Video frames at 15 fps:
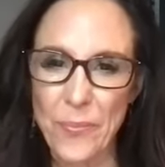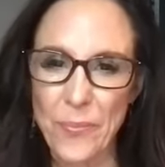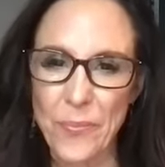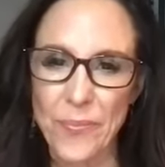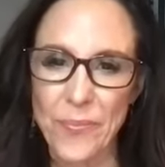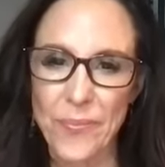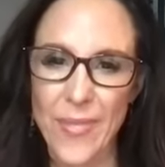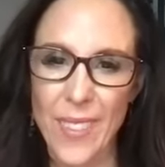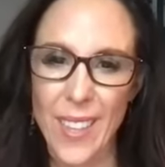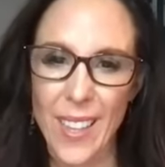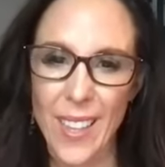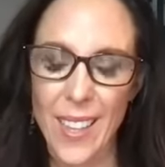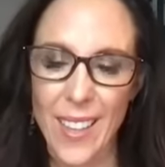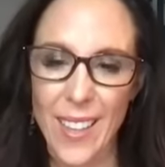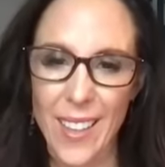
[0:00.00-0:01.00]

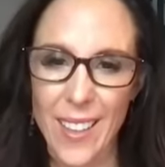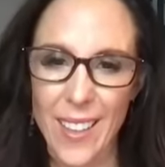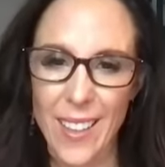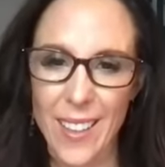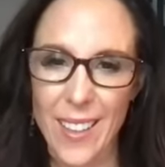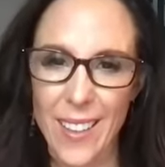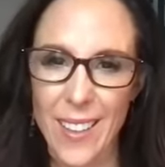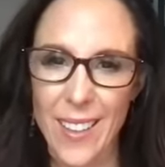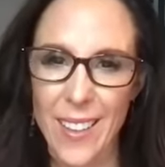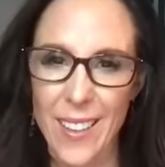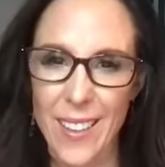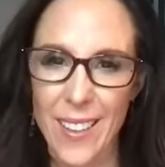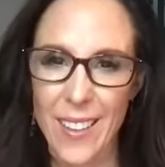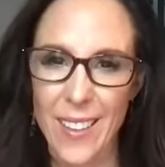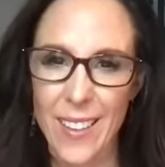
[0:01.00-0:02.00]

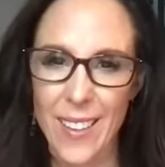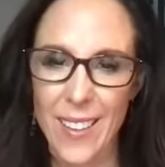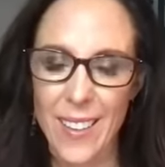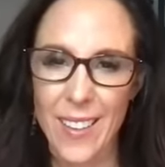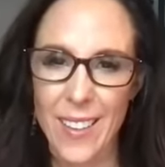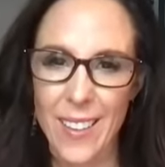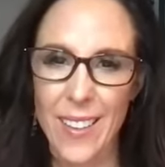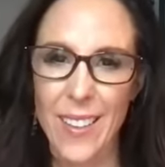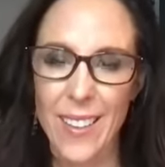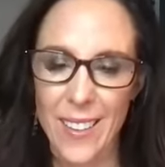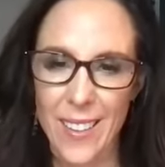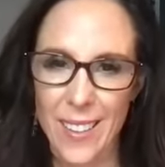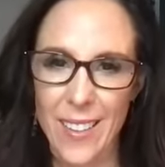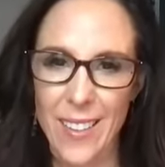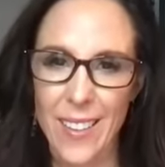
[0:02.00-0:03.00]

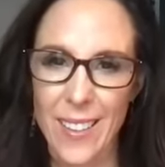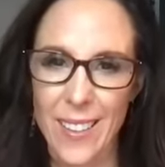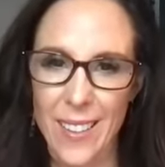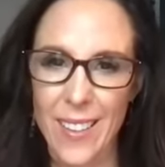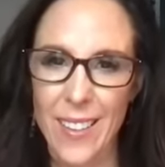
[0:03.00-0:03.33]
(silent)